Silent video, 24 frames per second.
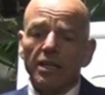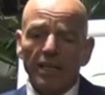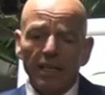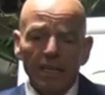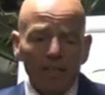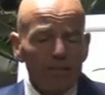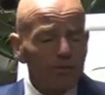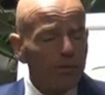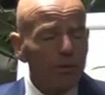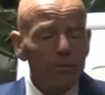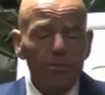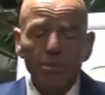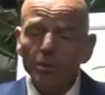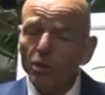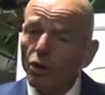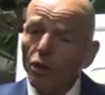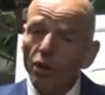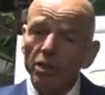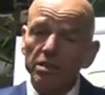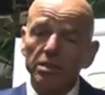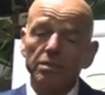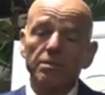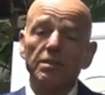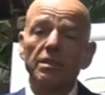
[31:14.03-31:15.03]
It would be
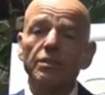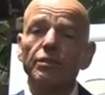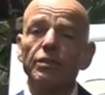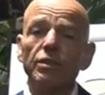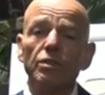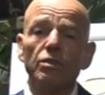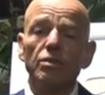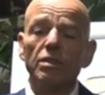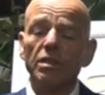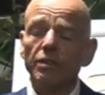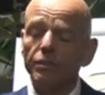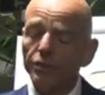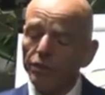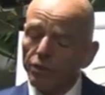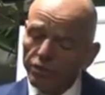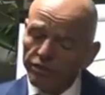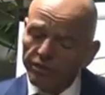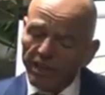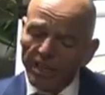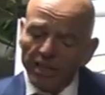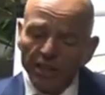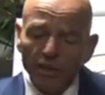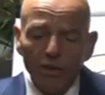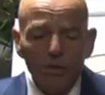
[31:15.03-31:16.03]
awesome if you
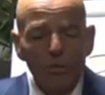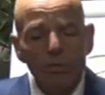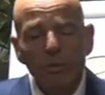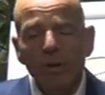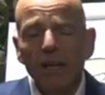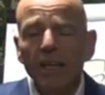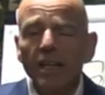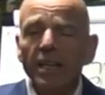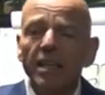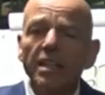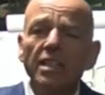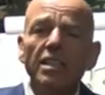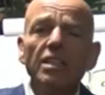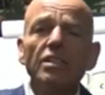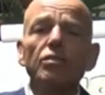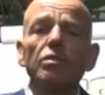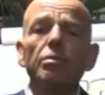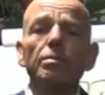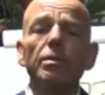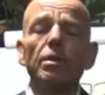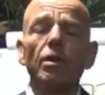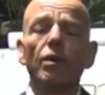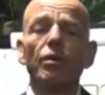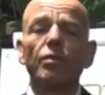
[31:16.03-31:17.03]
dig your way in and do
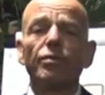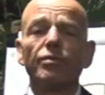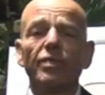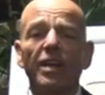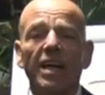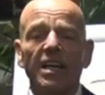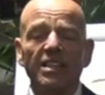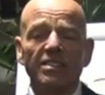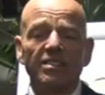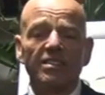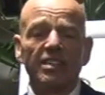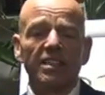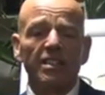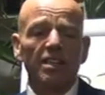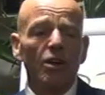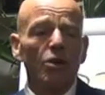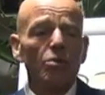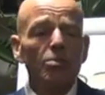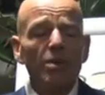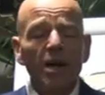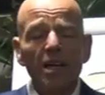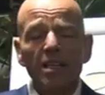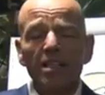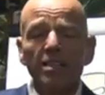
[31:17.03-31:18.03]
a bit of fasting. You
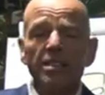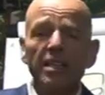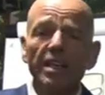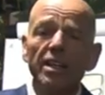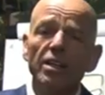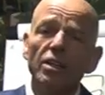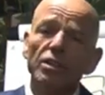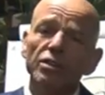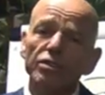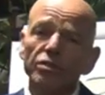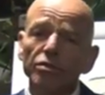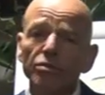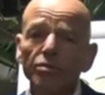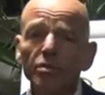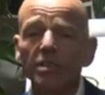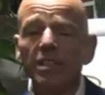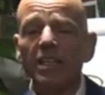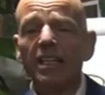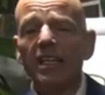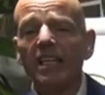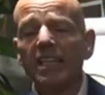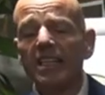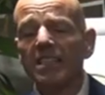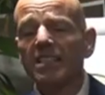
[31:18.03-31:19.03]
know, 1 day or 2
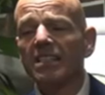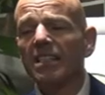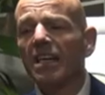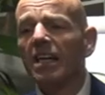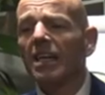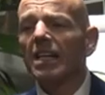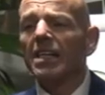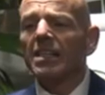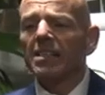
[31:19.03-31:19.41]
days.